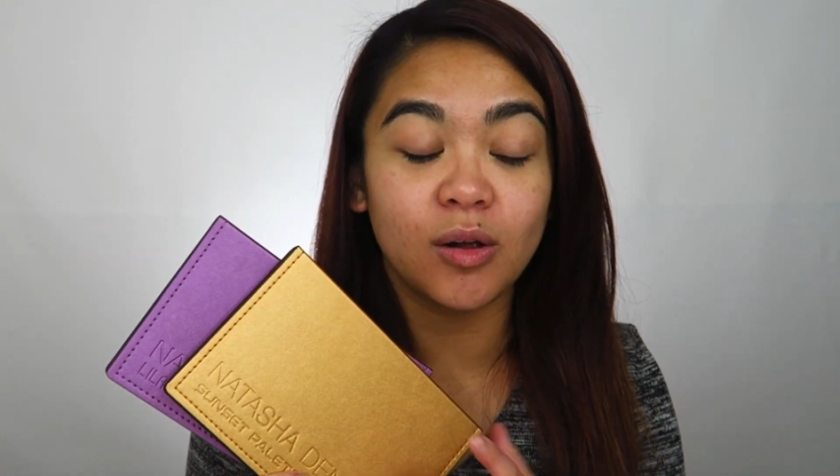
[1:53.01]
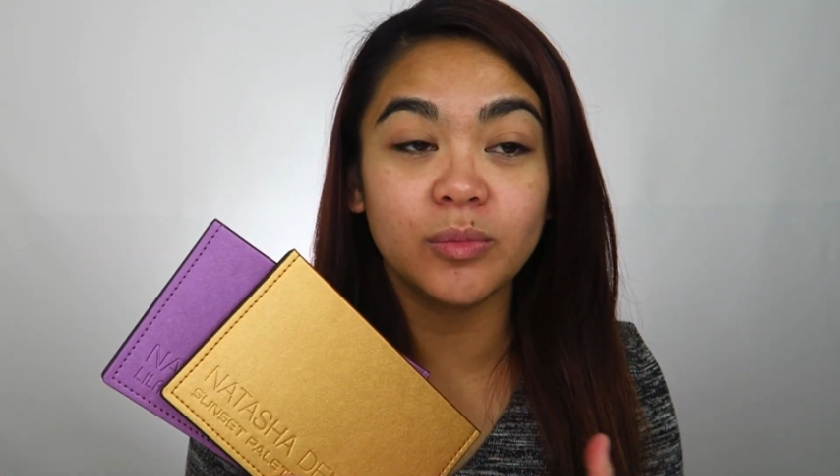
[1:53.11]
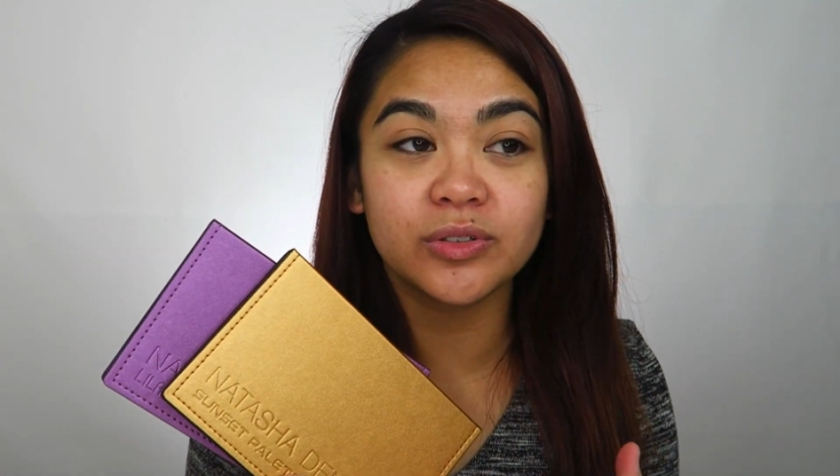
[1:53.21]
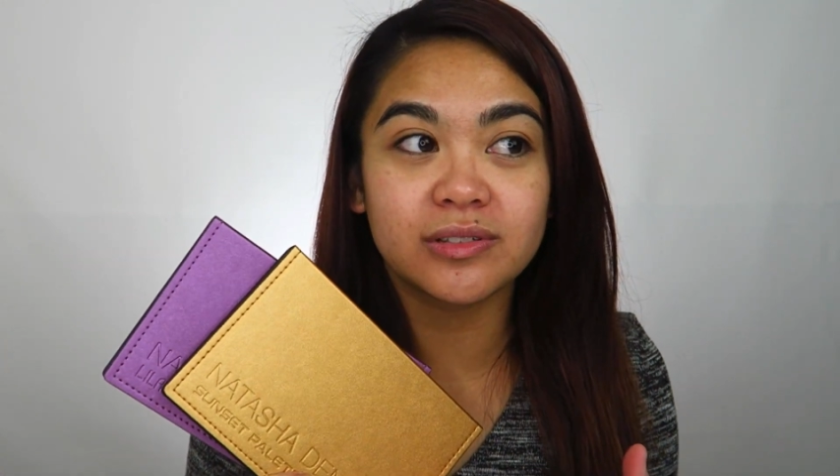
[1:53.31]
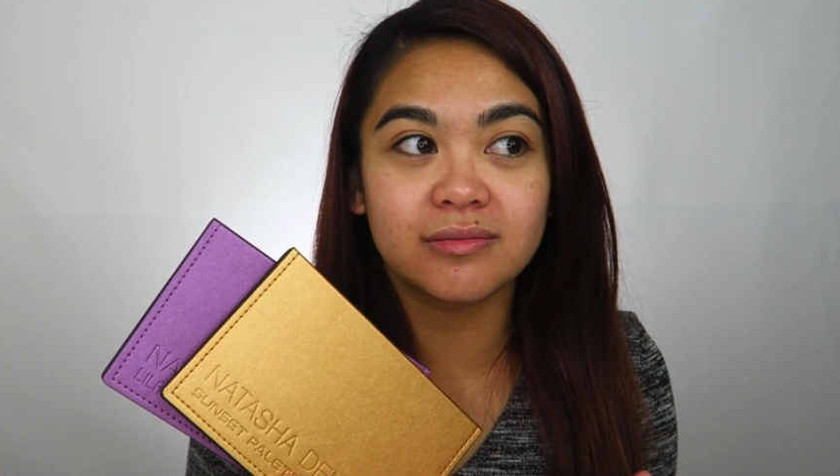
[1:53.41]

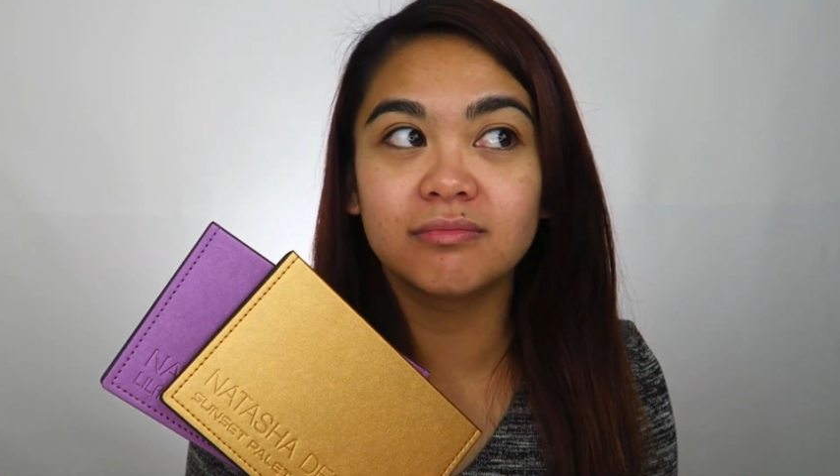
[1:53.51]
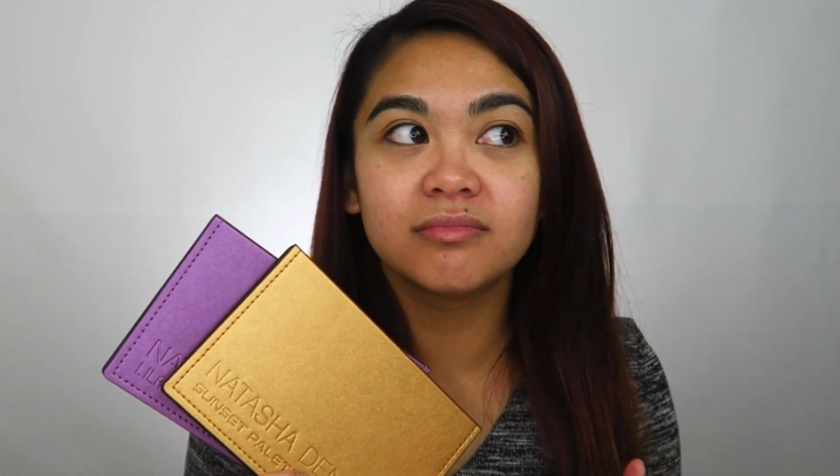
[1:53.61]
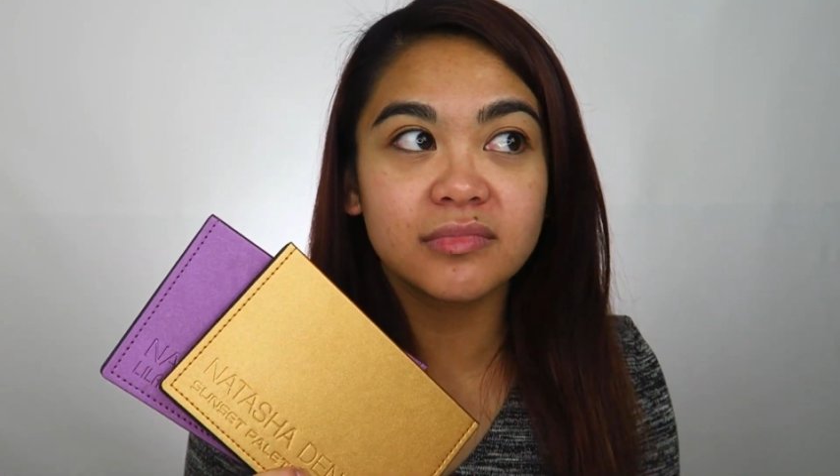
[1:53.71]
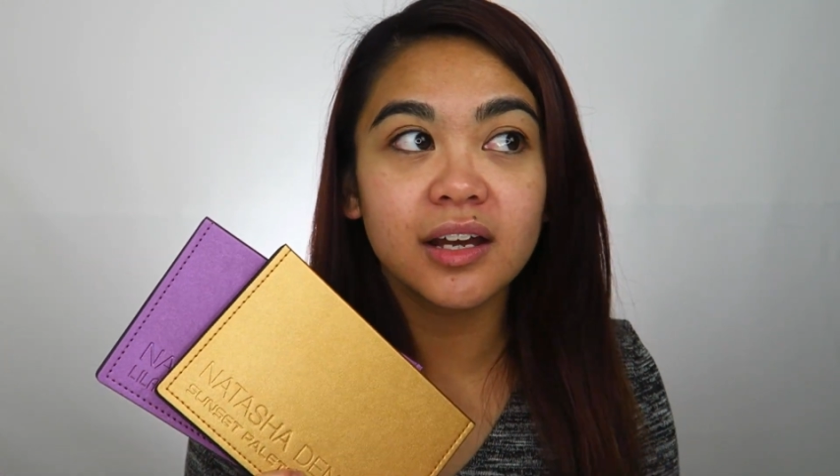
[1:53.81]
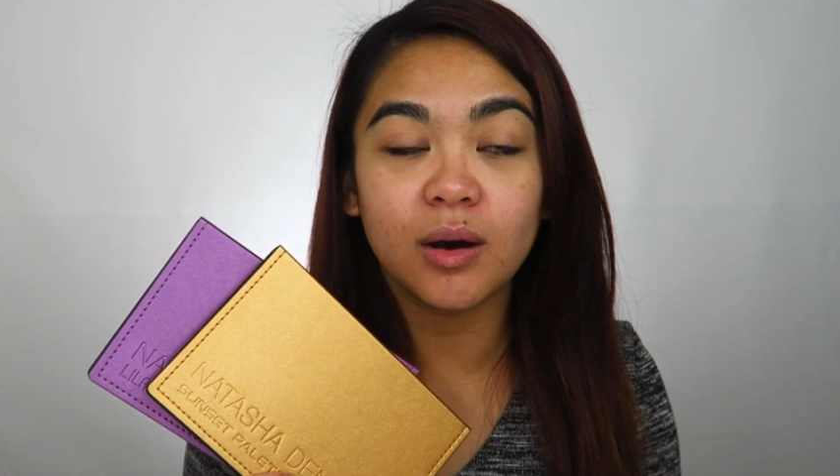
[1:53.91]

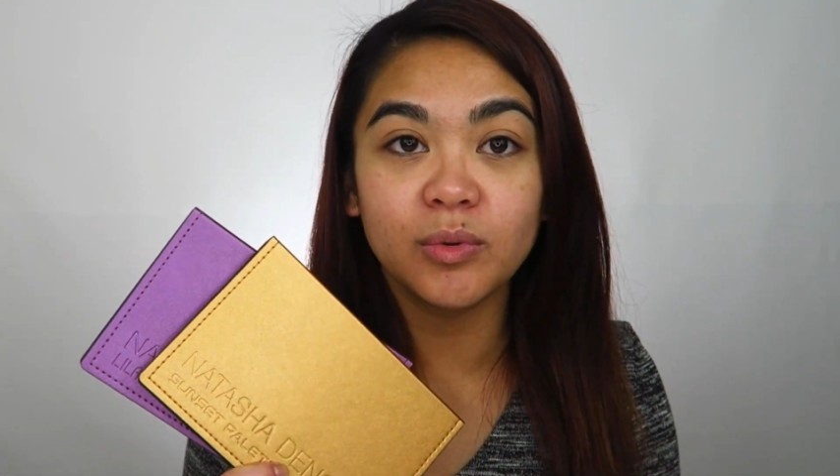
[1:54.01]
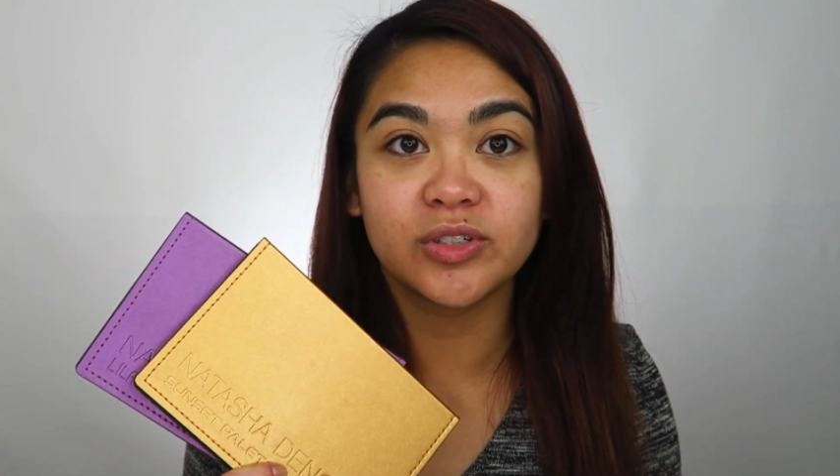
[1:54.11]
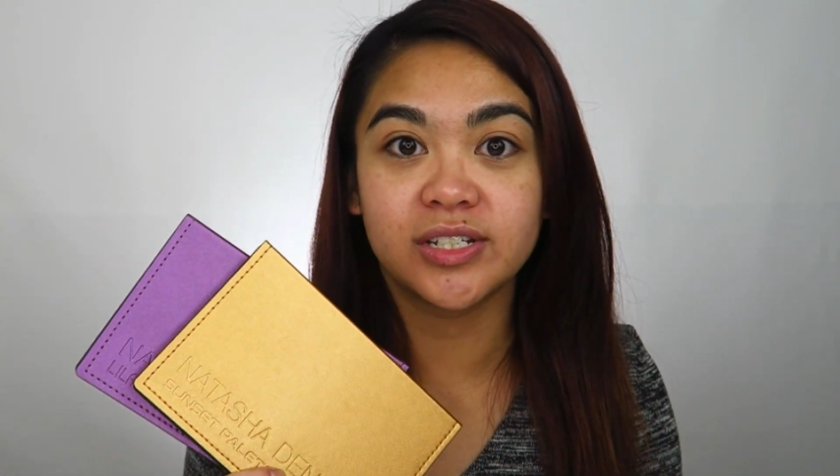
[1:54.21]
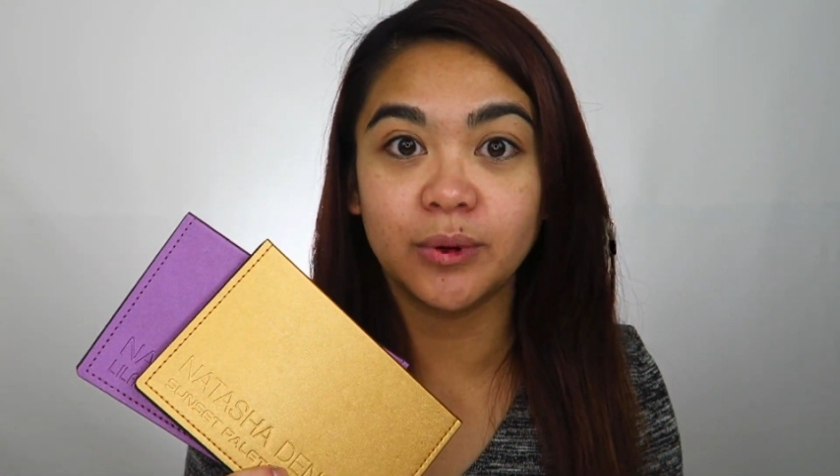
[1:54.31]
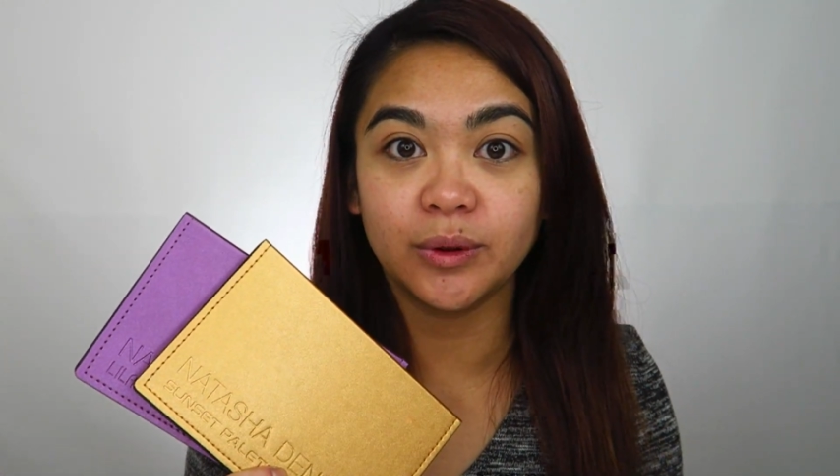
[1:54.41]
almost